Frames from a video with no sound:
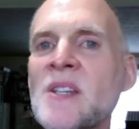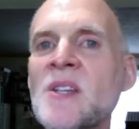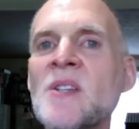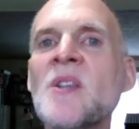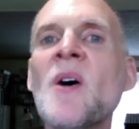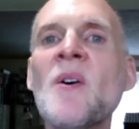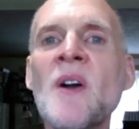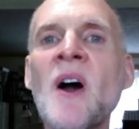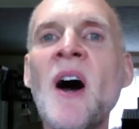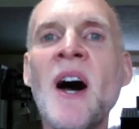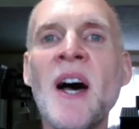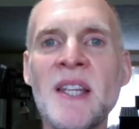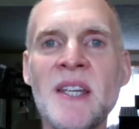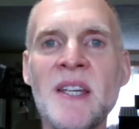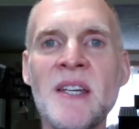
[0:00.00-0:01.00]
to know
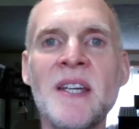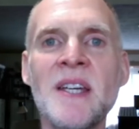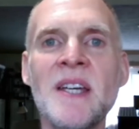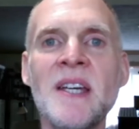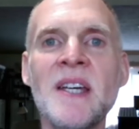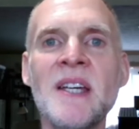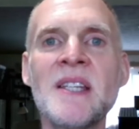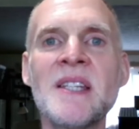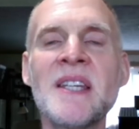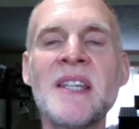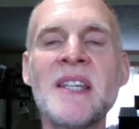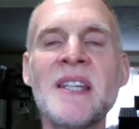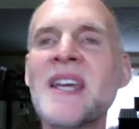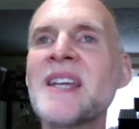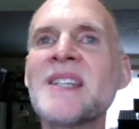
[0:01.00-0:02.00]
God, to
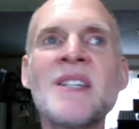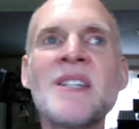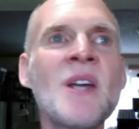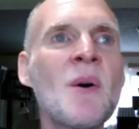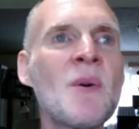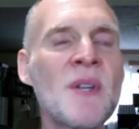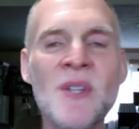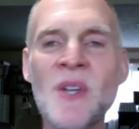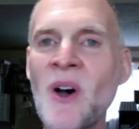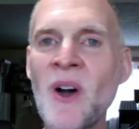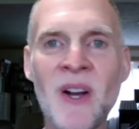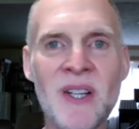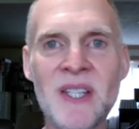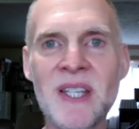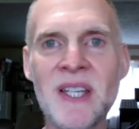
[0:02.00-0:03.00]
get to know his
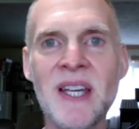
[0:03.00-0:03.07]
heart.